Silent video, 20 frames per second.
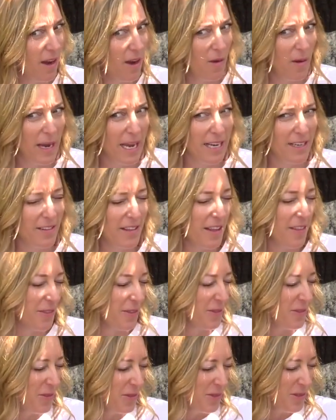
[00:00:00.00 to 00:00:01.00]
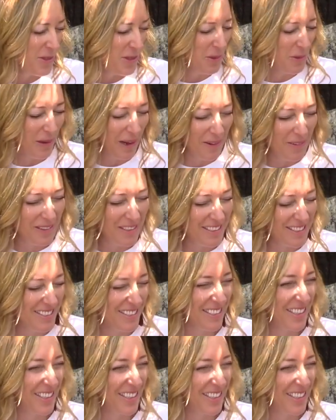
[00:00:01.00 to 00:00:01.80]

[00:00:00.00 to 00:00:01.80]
Oh, I handled that in 2 hours.